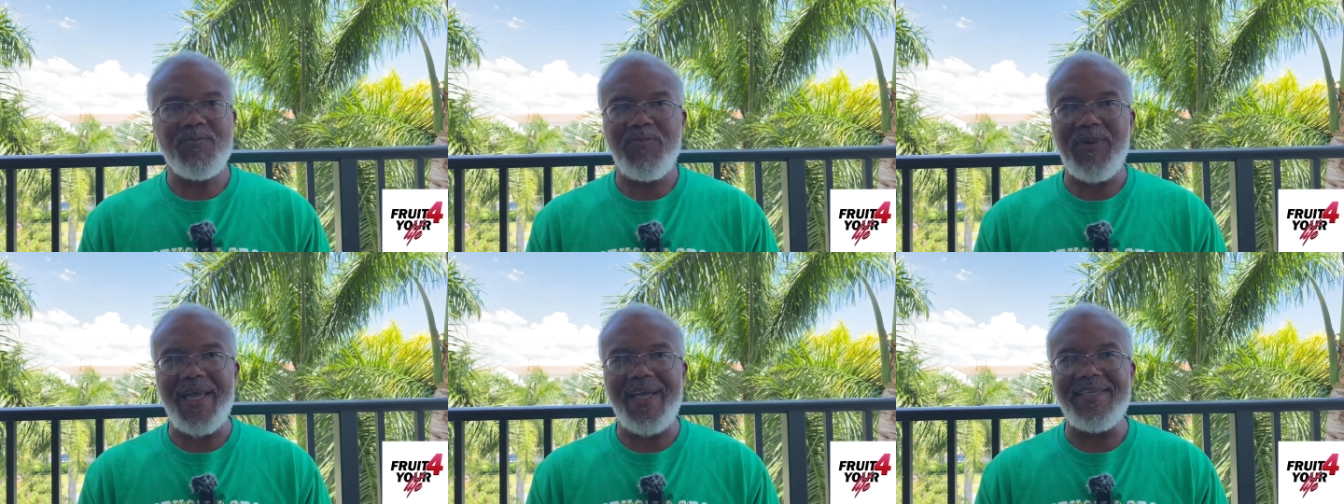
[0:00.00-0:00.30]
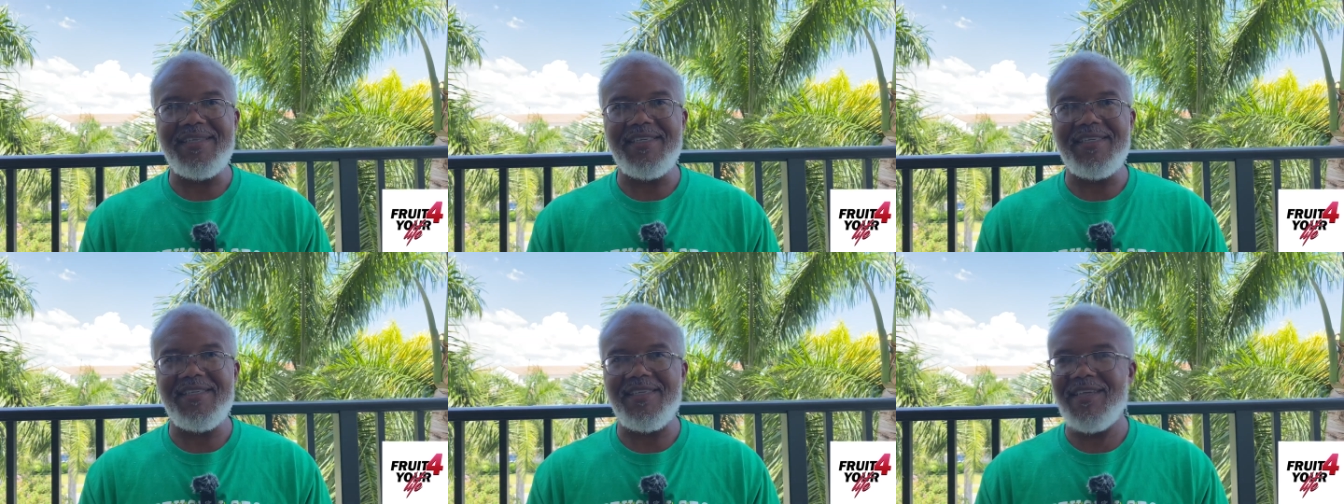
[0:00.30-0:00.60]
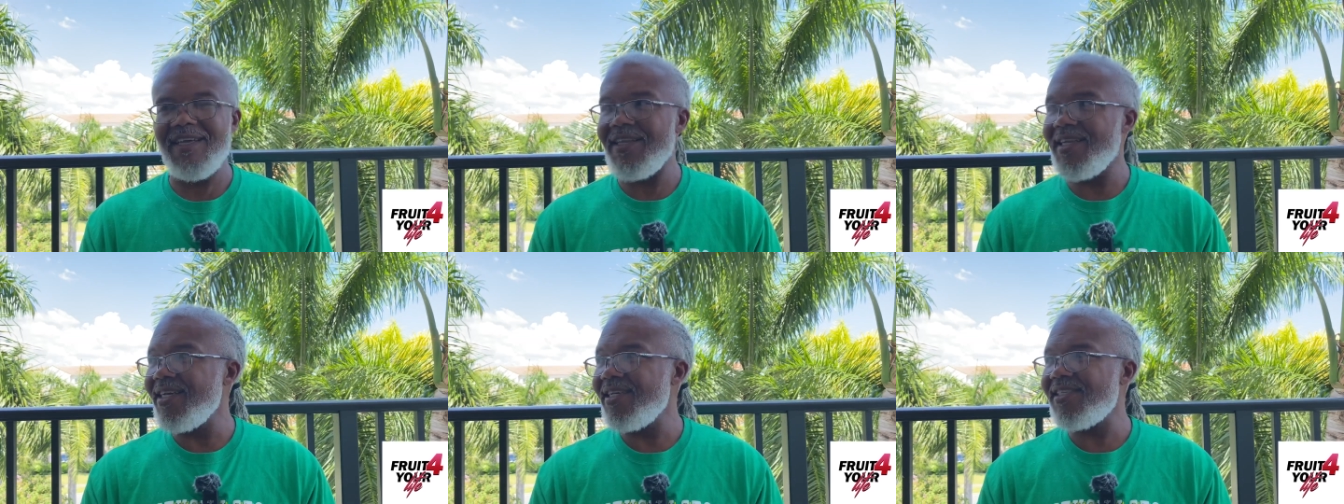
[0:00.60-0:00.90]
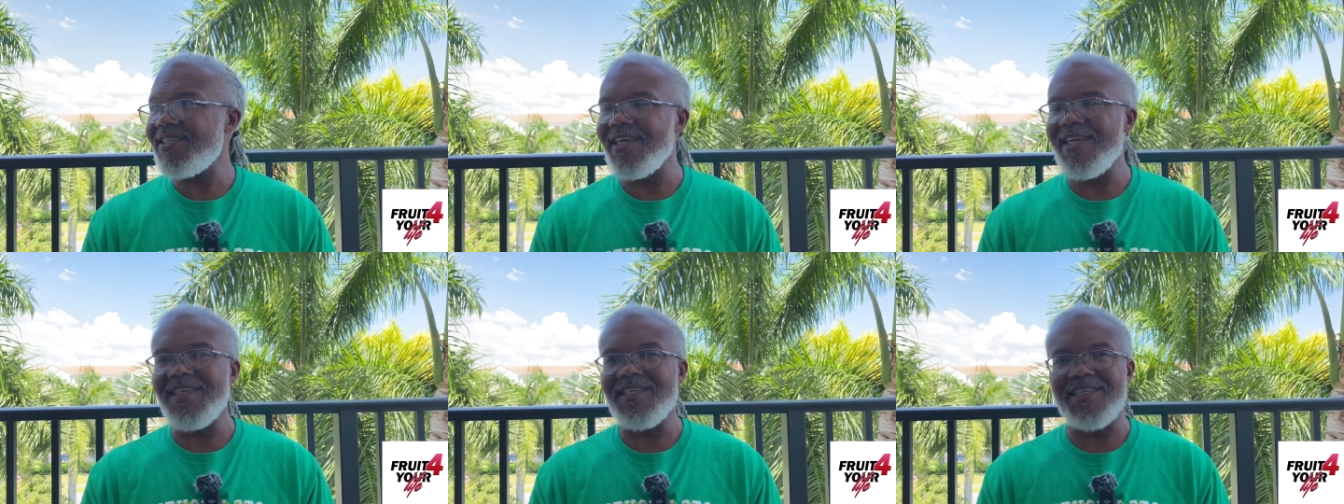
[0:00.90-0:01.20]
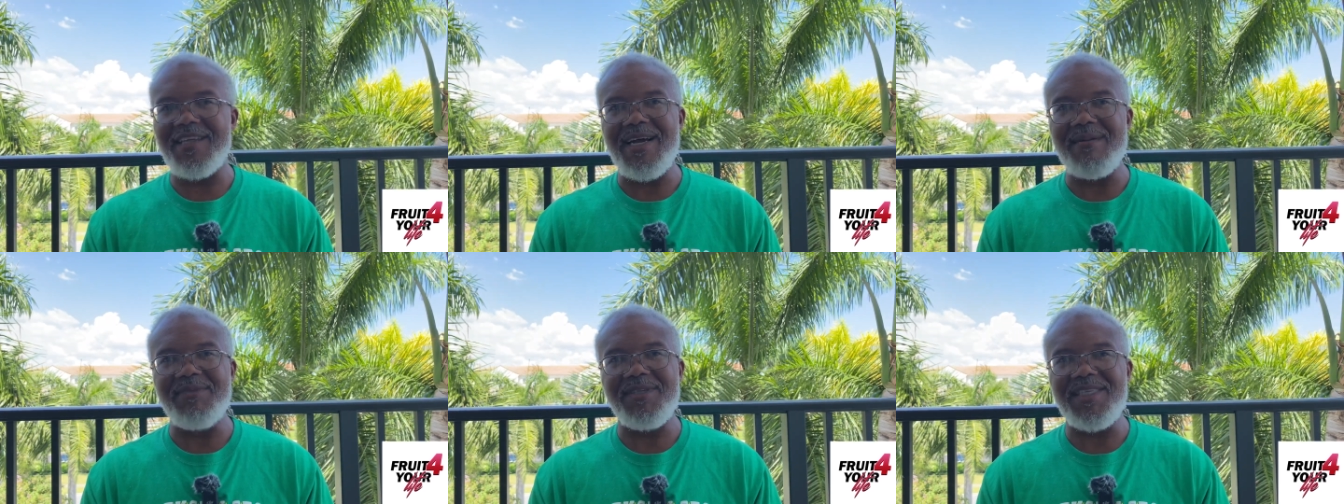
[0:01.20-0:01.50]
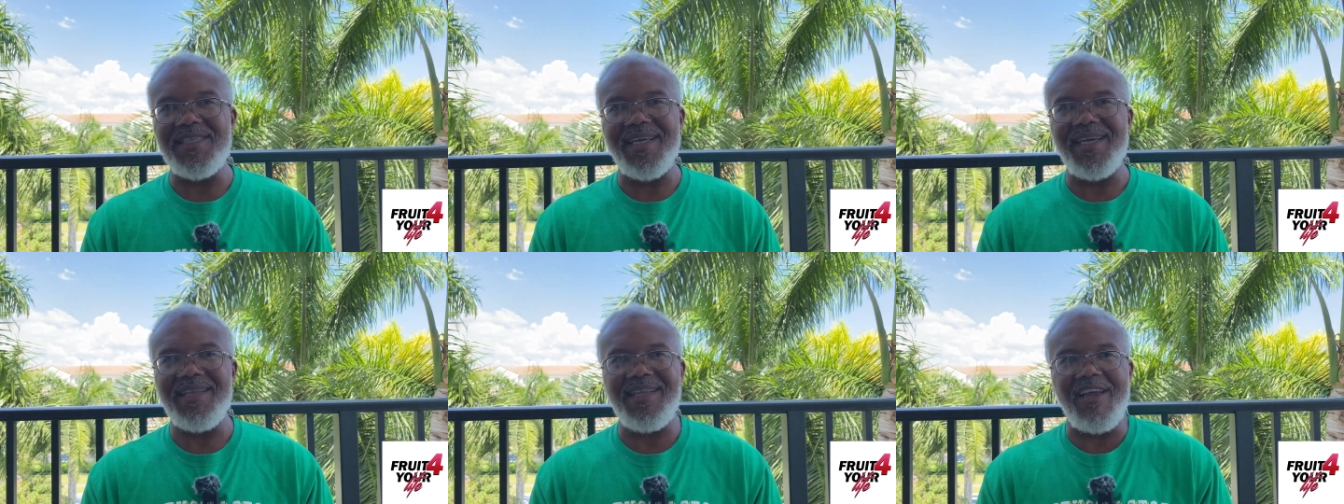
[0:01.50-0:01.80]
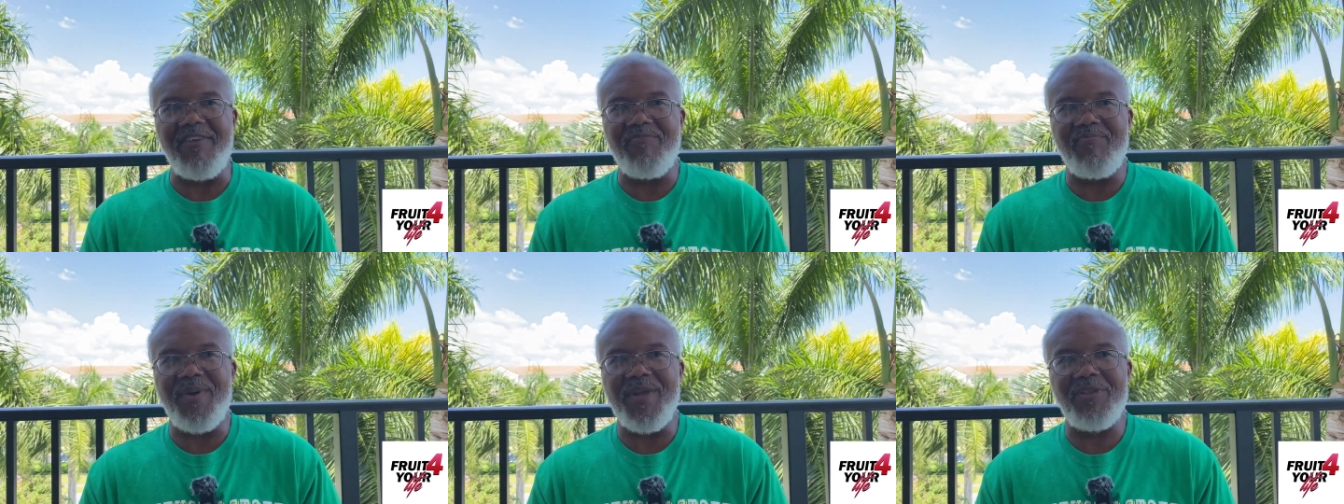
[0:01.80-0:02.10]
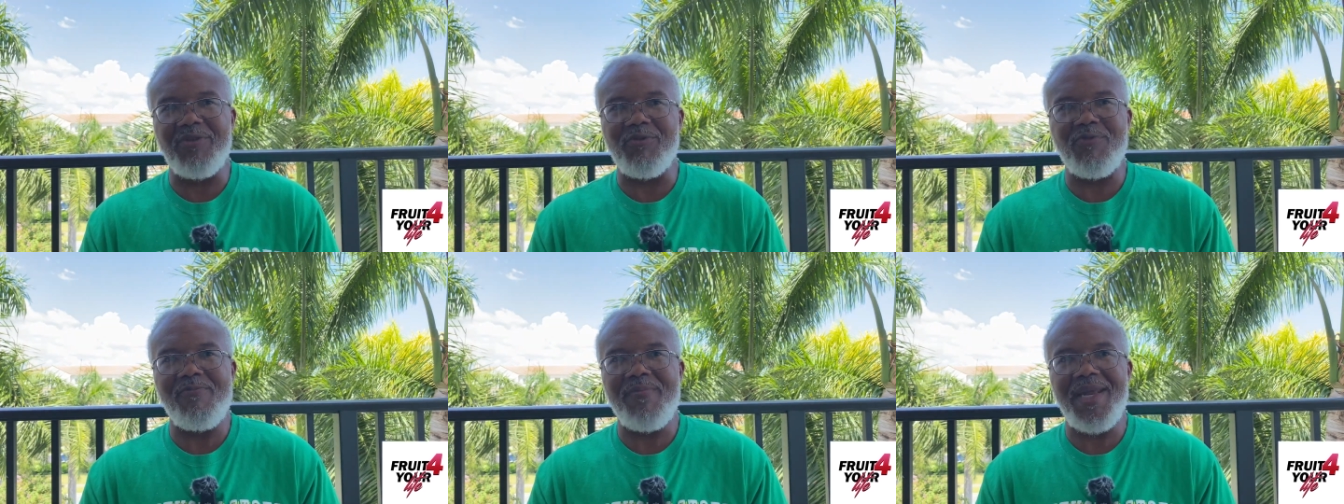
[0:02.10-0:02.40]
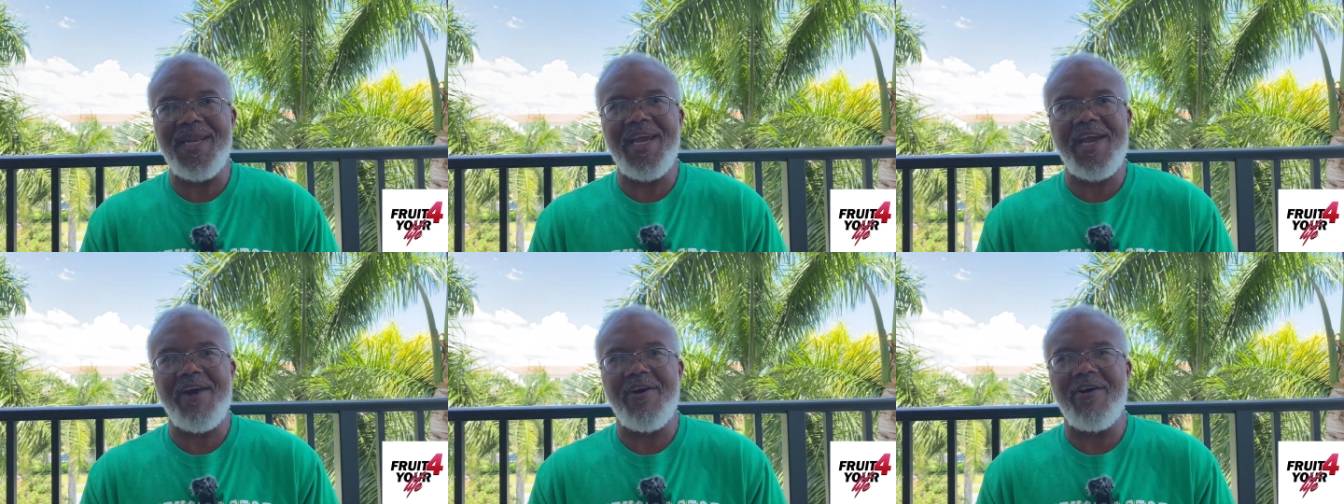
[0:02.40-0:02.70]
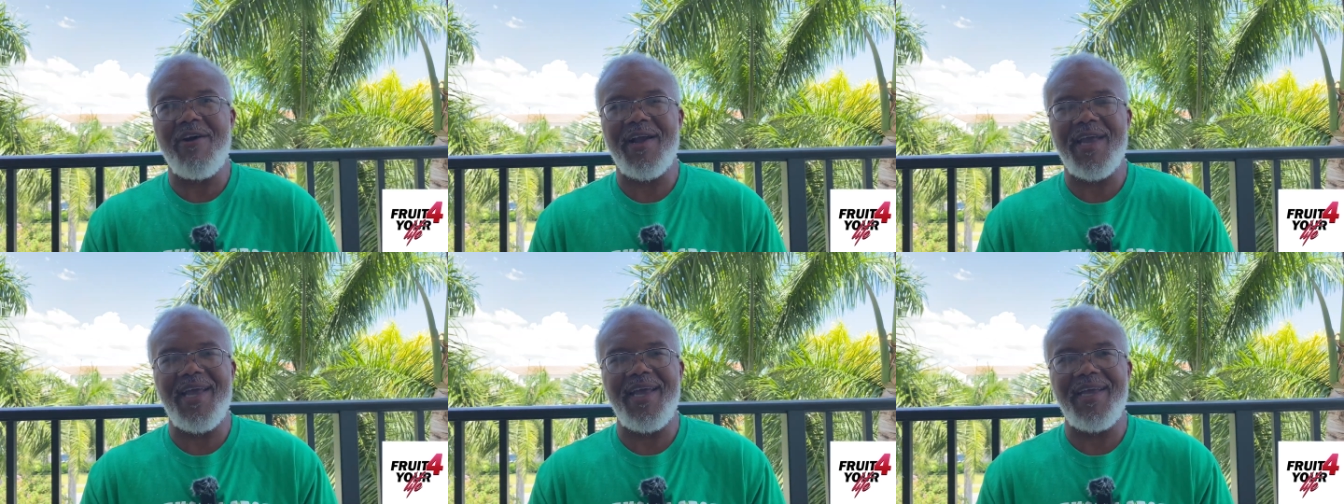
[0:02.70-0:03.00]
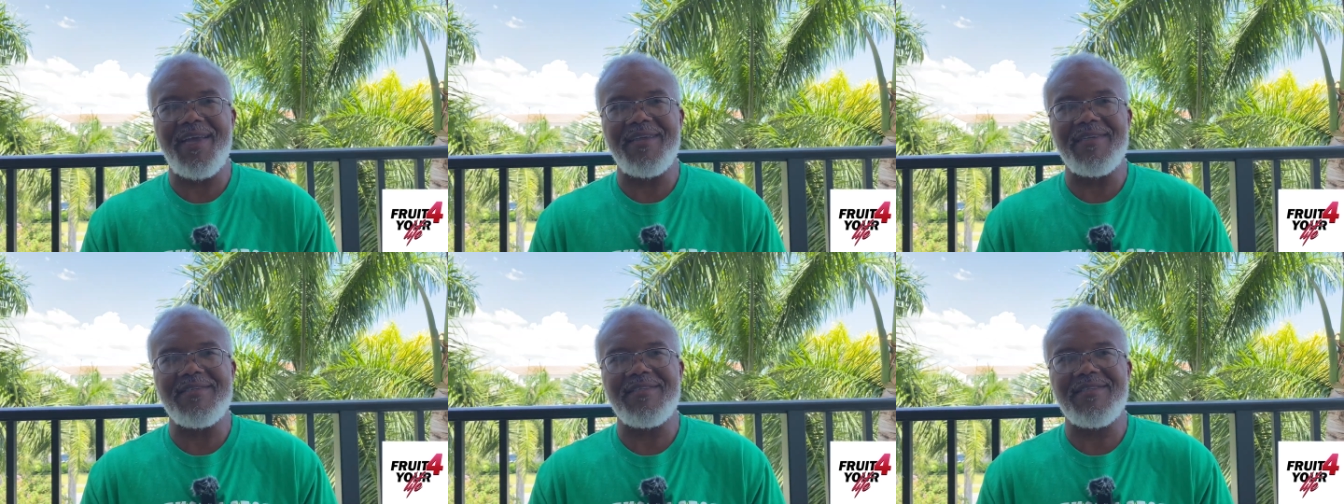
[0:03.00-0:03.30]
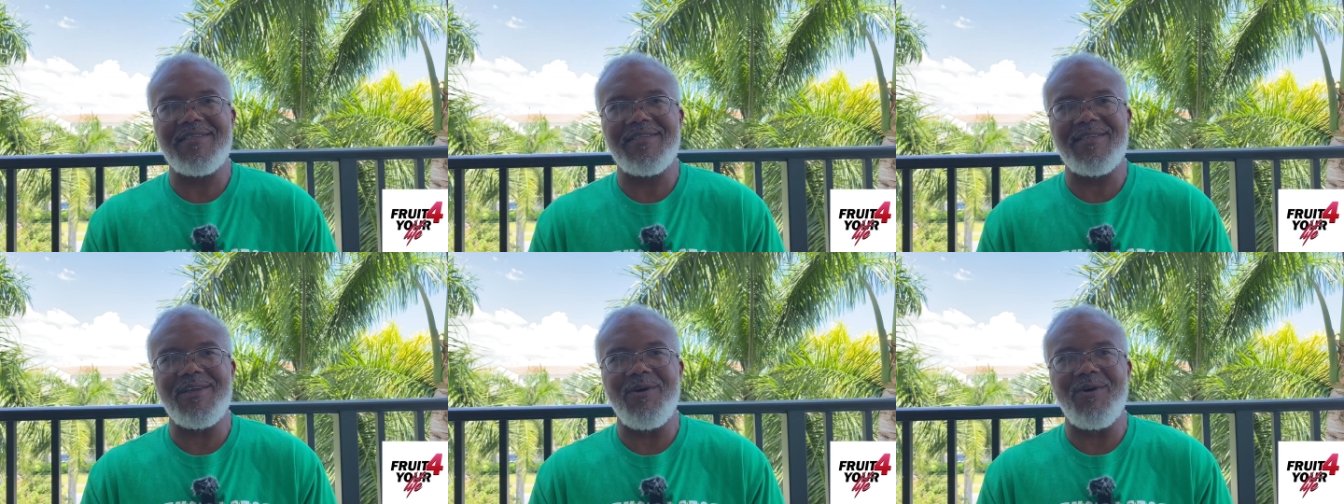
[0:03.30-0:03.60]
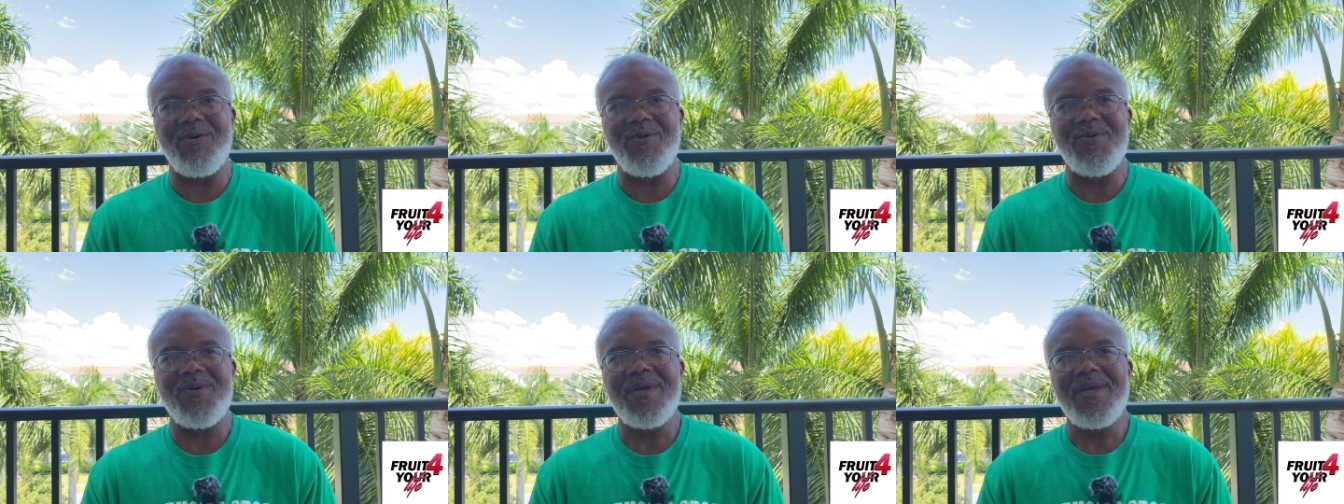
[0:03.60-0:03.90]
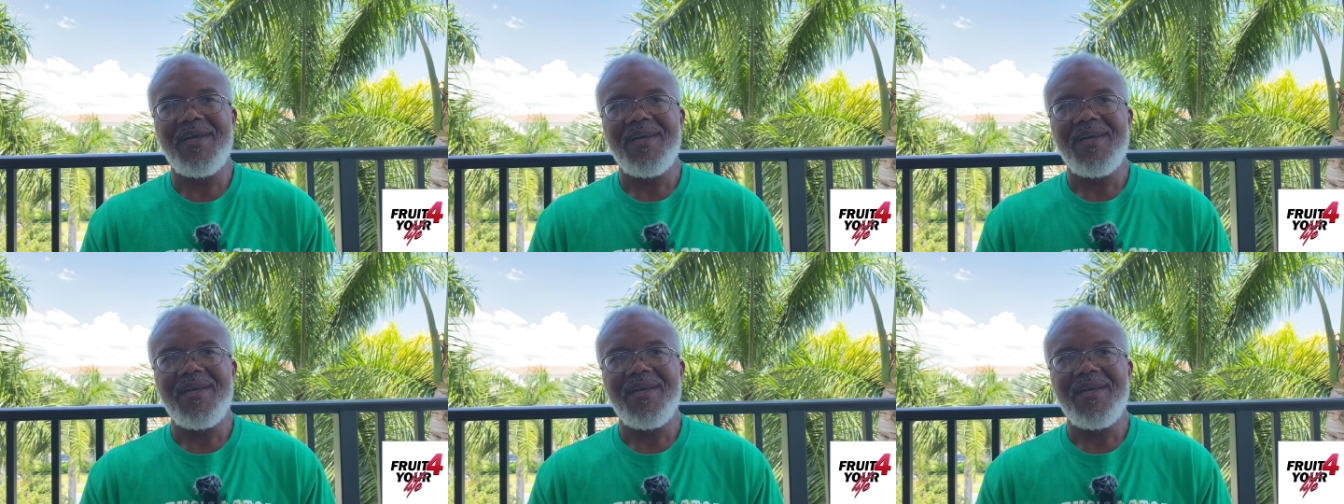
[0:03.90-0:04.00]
places and these things that I'm seeing, they've been through many hurricanes. So